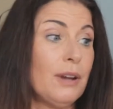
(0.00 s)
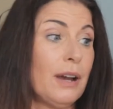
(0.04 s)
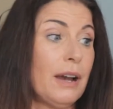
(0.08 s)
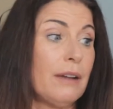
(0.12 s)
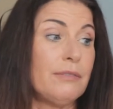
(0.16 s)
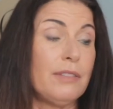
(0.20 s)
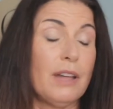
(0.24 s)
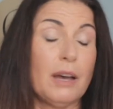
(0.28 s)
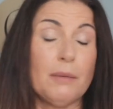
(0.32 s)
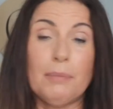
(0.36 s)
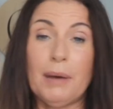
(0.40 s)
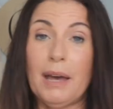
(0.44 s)

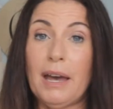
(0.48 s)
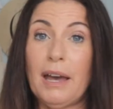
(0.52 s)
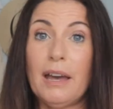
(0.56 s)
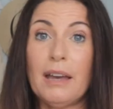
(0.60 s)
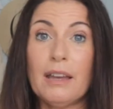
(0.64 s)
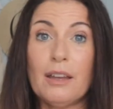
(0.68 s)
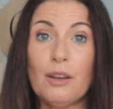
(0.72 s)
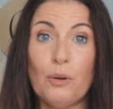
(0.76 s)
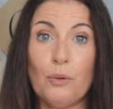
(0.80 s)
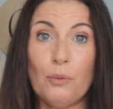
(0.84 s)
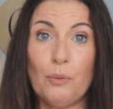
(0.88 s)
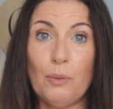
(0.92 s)
have that
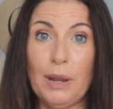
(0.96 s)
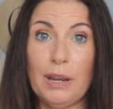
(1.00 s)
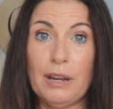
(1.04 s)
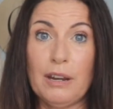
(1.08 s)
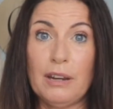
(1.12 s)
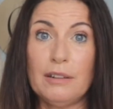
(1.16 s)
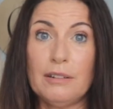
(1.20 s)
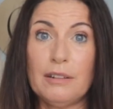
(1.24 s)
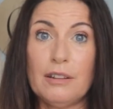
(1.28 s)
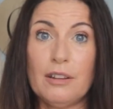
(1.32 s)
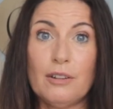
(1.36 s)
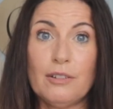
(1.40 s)
bag
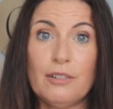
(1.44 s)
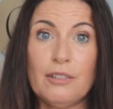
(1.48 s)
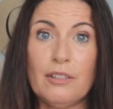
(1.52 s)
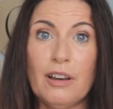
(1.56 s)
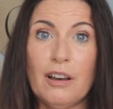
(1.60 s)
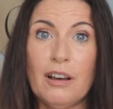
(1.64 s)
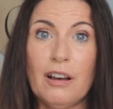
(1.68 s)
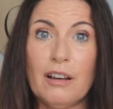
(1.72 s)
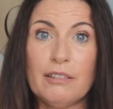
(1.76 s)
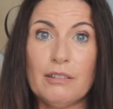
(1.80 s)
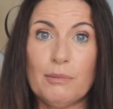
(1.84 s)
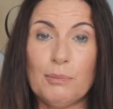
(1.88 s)
waiting to go to the
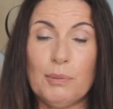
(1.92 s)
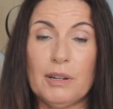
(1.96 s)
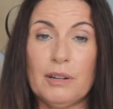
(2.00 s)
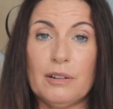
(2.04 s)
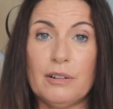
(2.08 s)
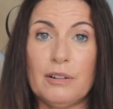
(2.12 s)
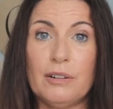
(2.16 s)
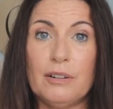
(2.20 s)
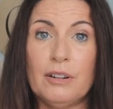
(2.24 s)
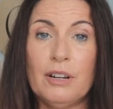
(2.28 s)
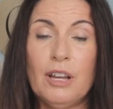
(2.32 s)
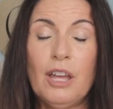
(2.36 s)

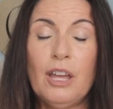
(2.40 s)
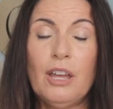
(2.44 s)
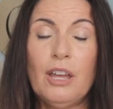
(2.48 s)
hospital,